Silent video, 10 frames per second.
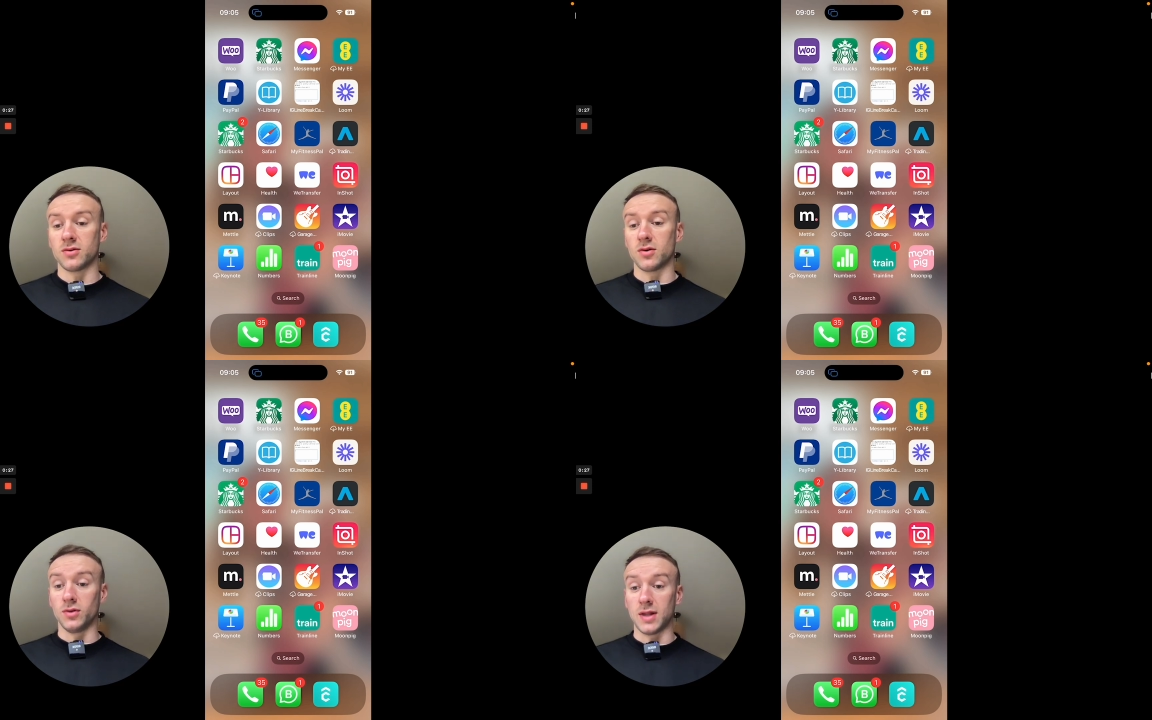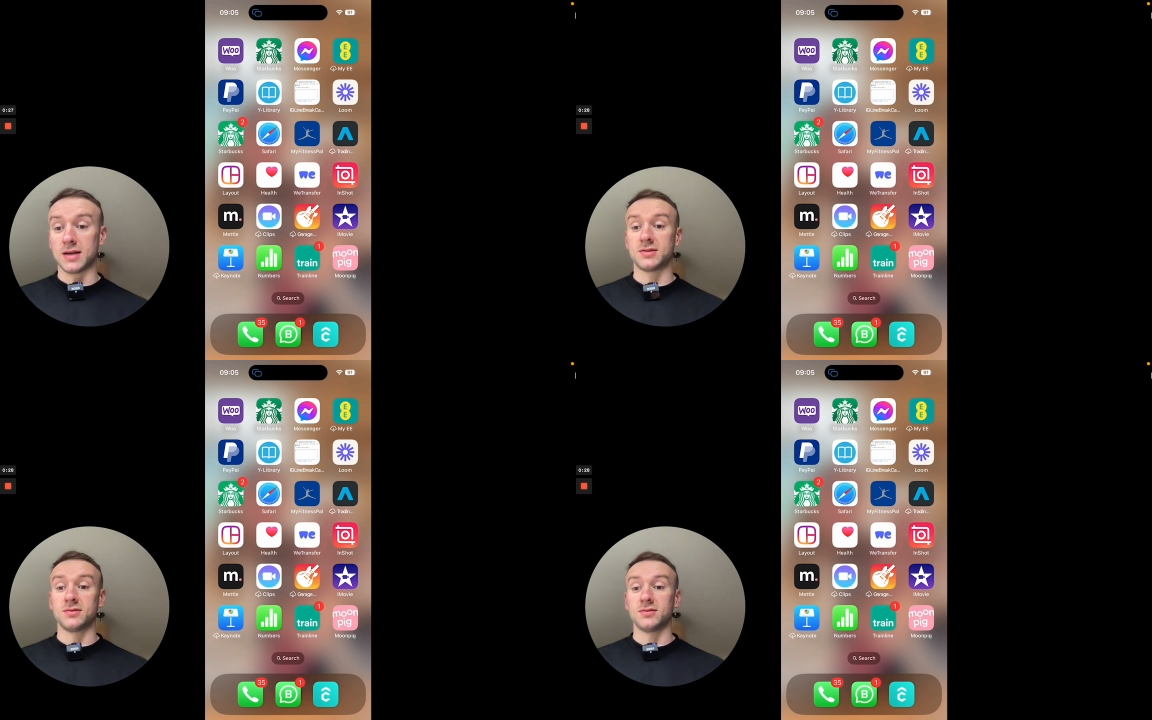
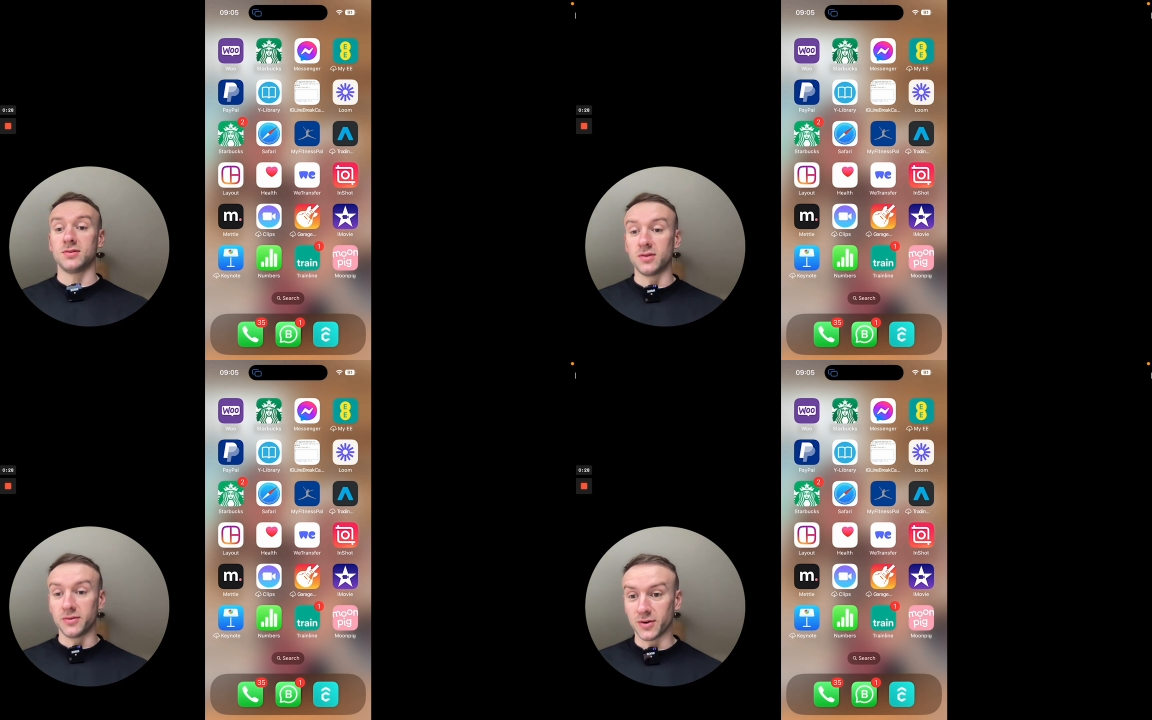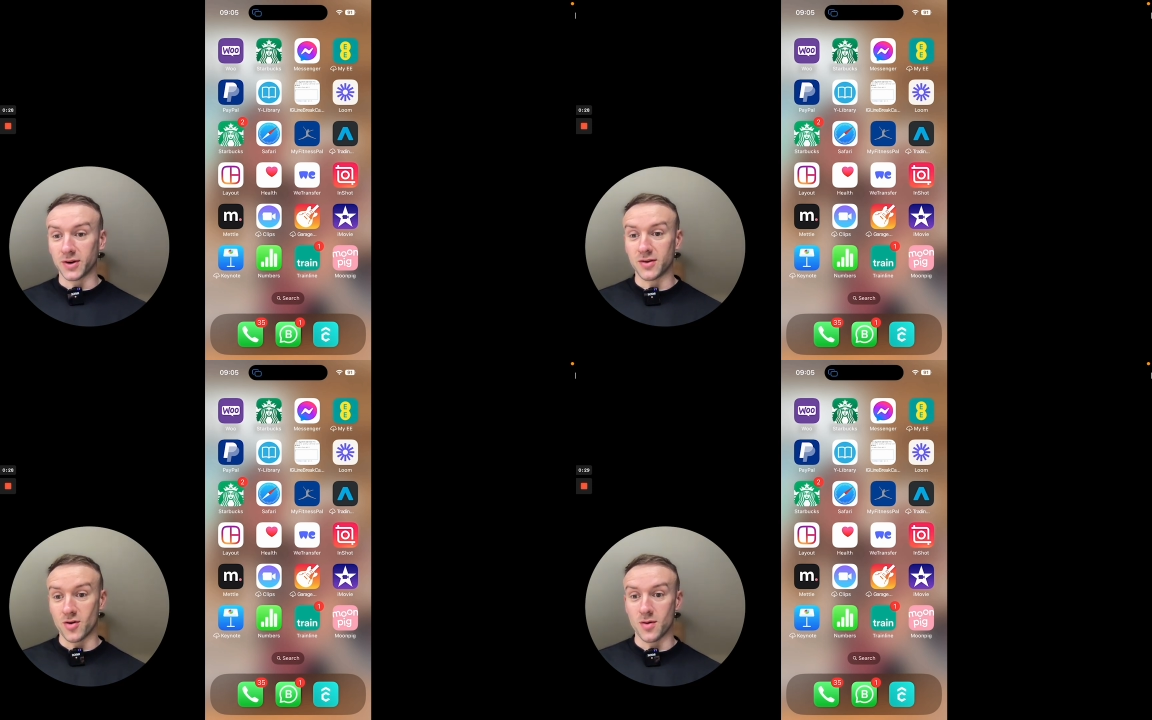unless you're a
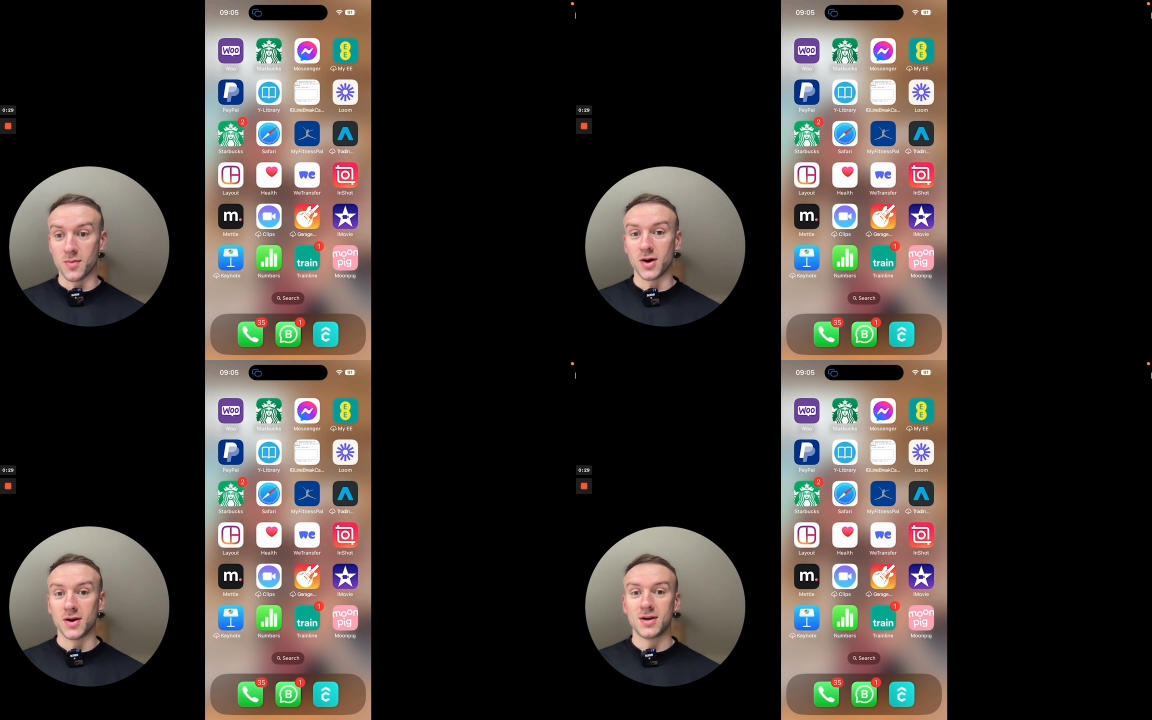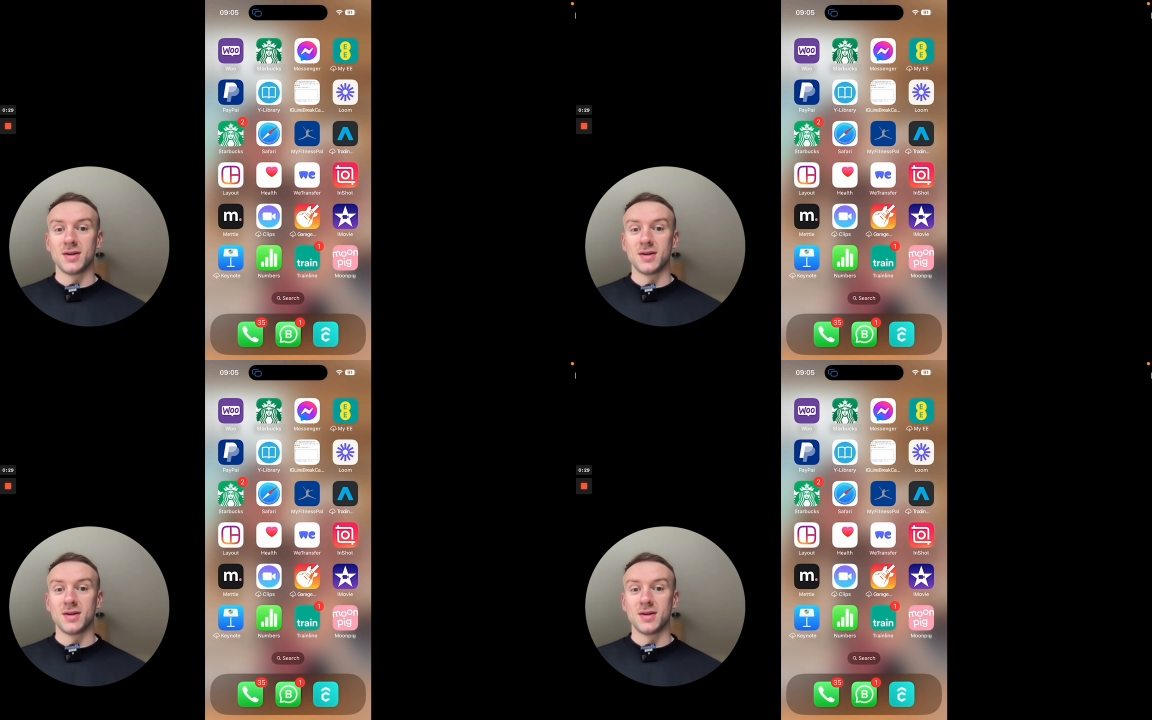fucking robot.